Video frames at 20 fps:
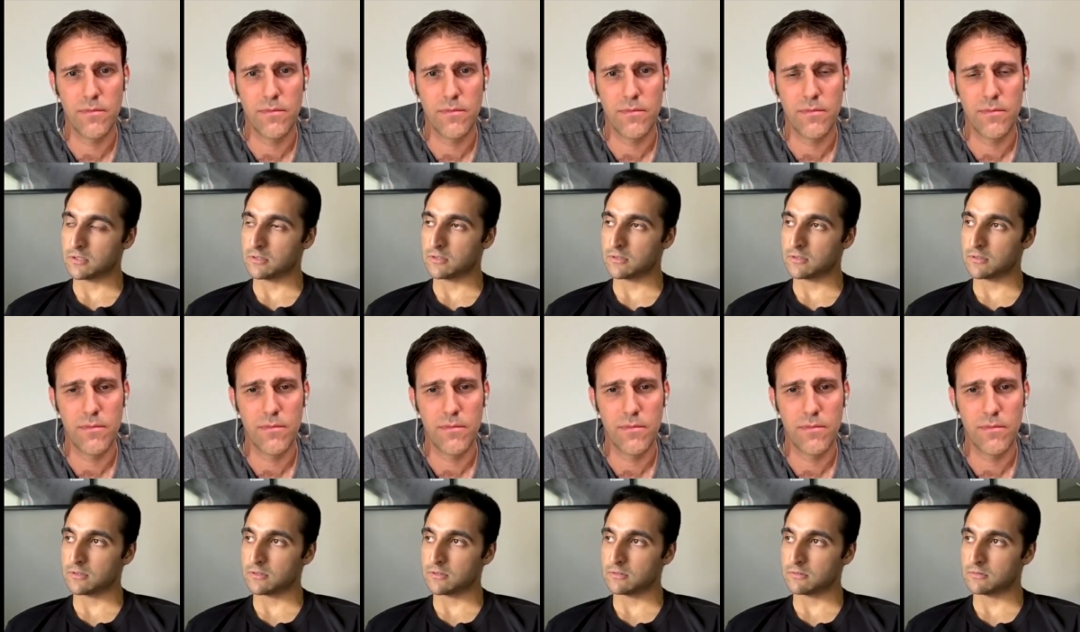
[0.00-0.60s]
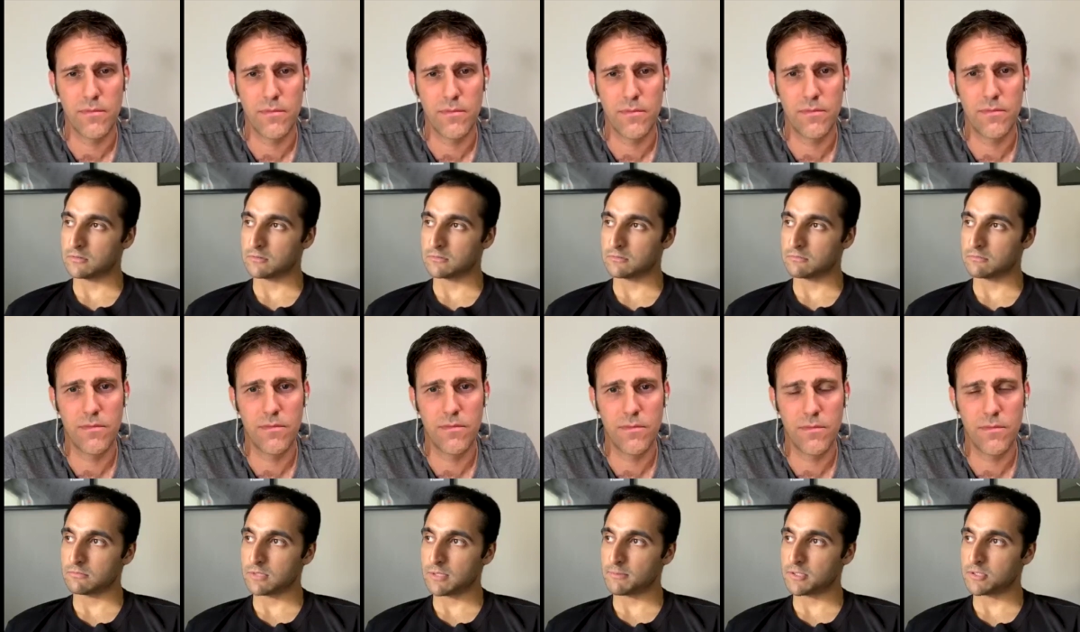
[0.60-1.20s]
Speaker 1: uh,
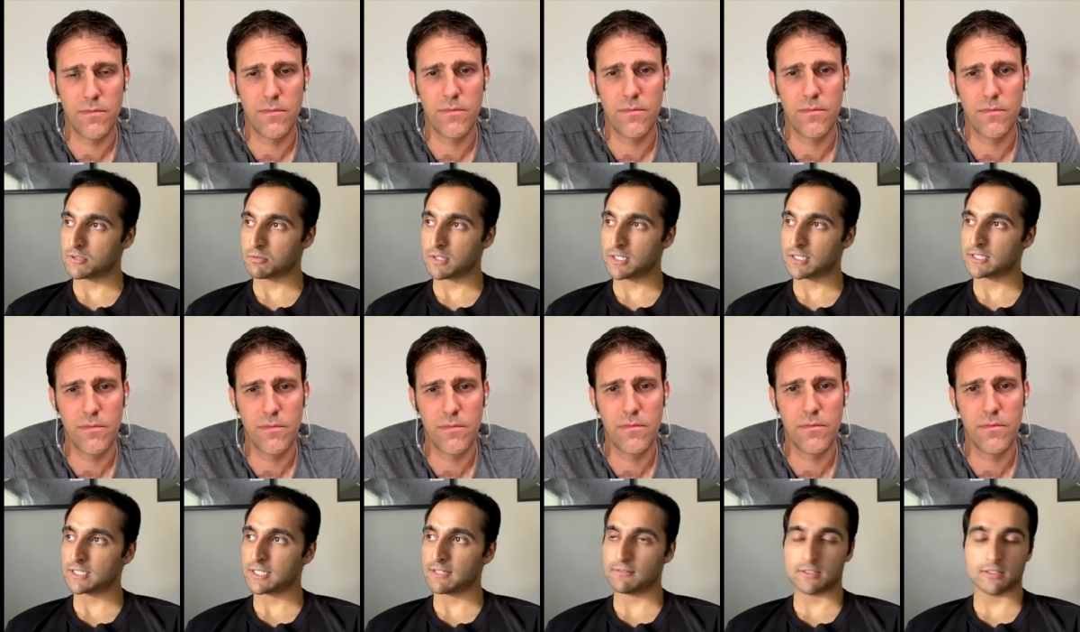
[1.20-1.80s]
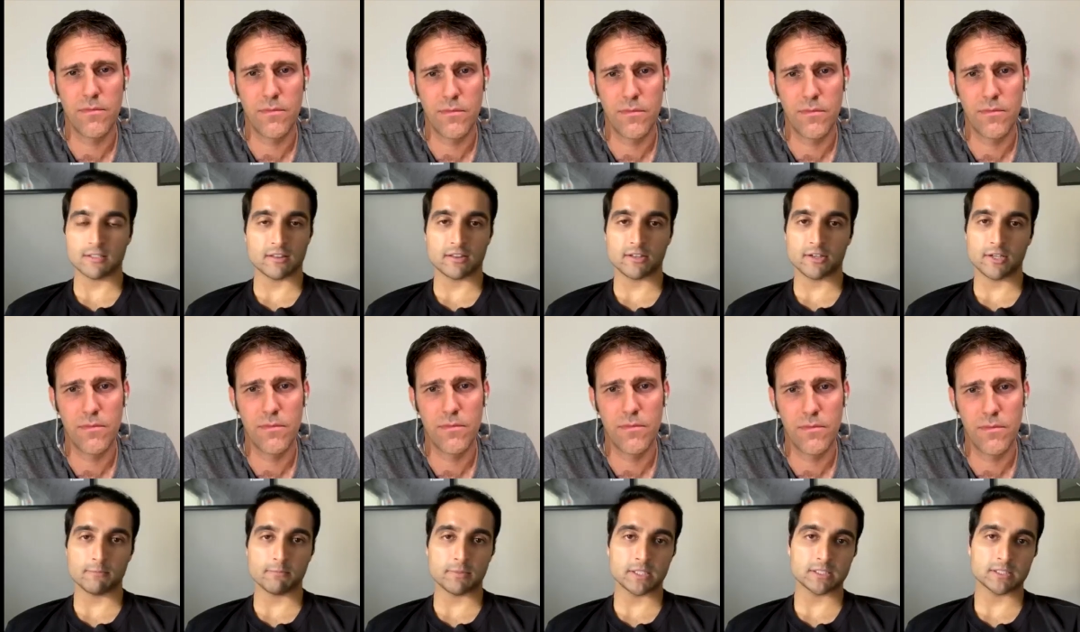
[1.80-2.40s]
maybe 27 to
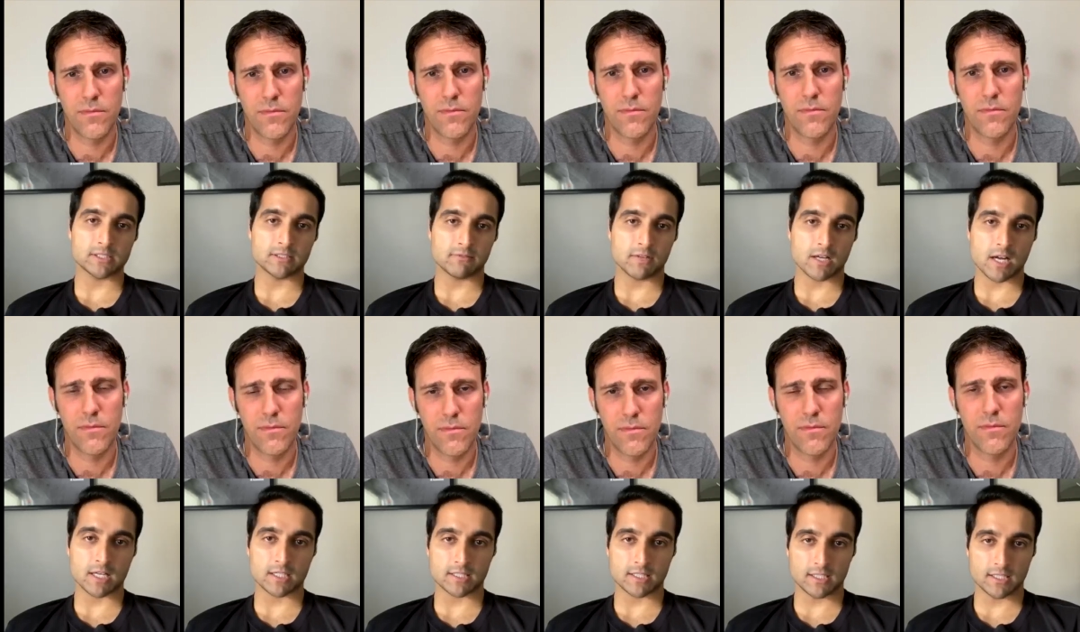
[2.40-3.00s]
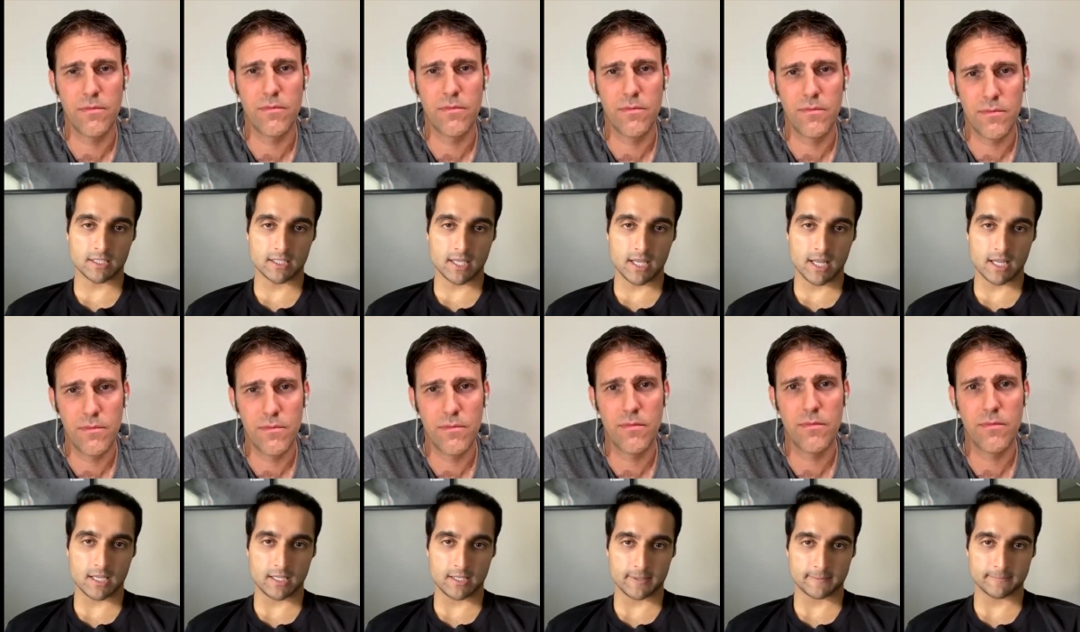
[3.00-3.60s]
30 pieces of content a
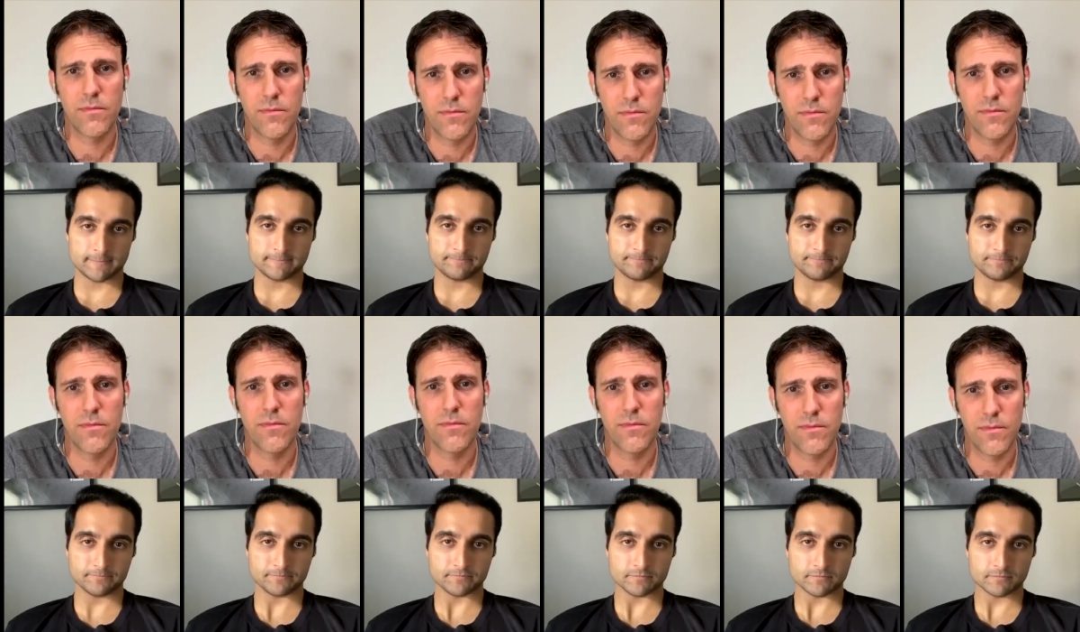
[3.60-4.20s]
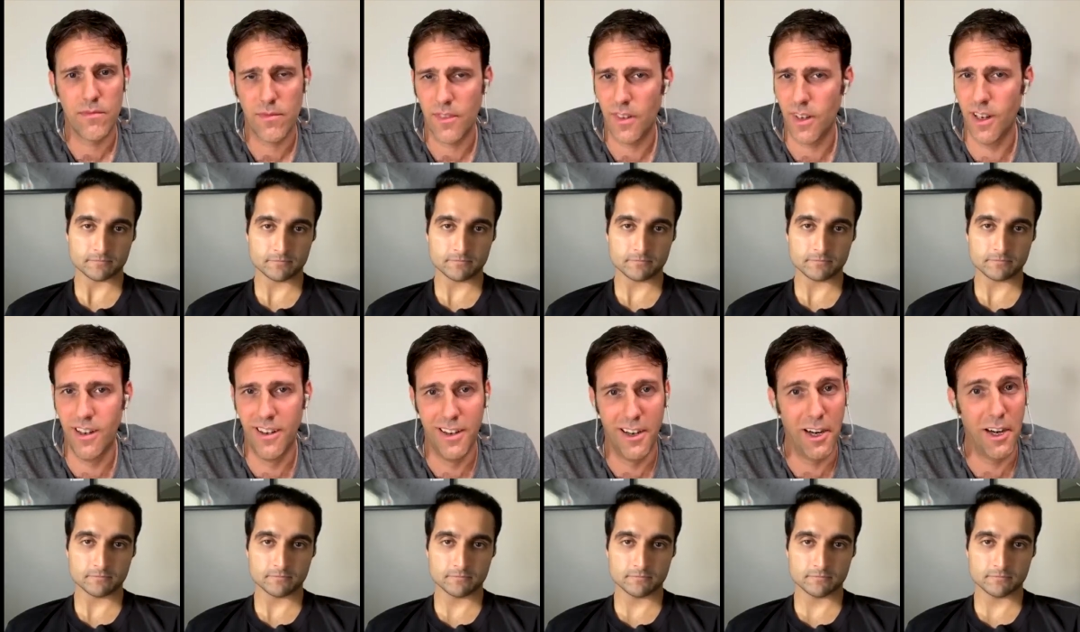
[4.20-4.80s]
day.
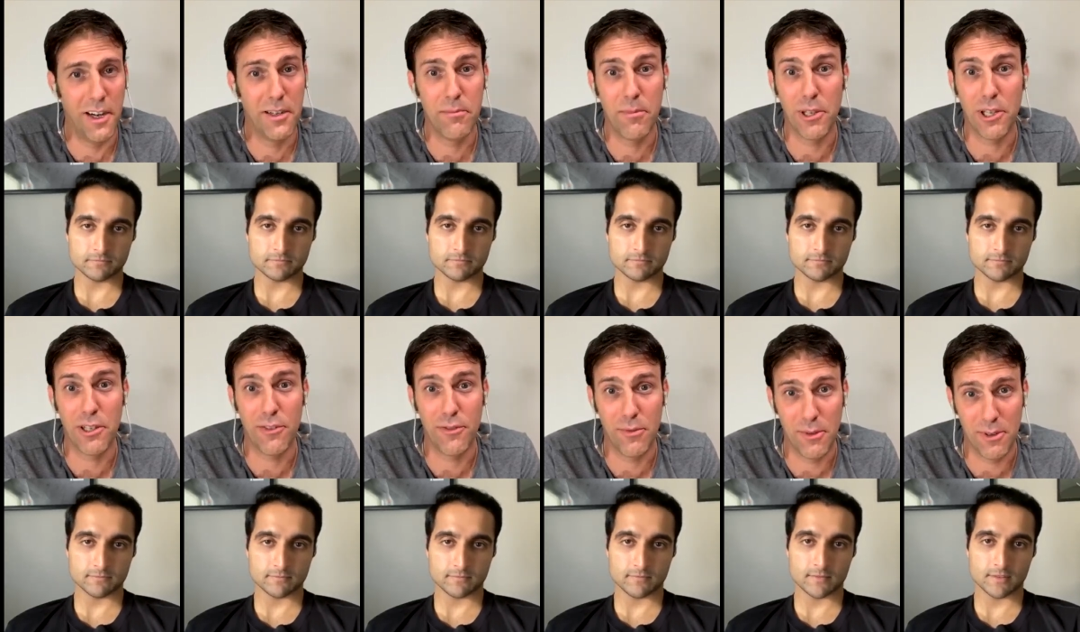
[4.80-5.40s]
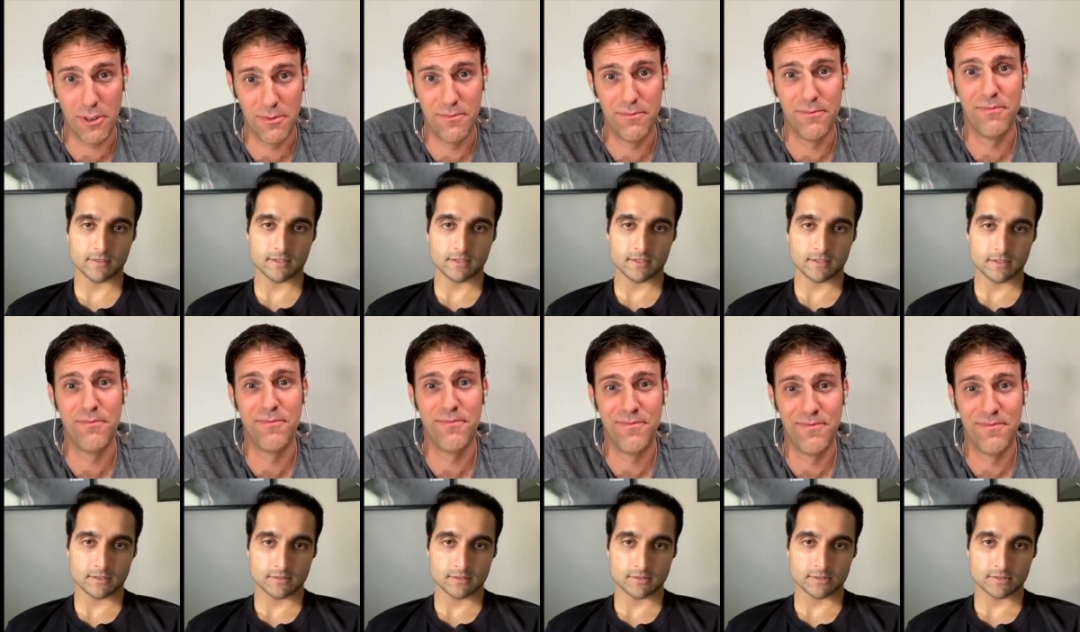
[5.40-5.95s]
Unbelievable.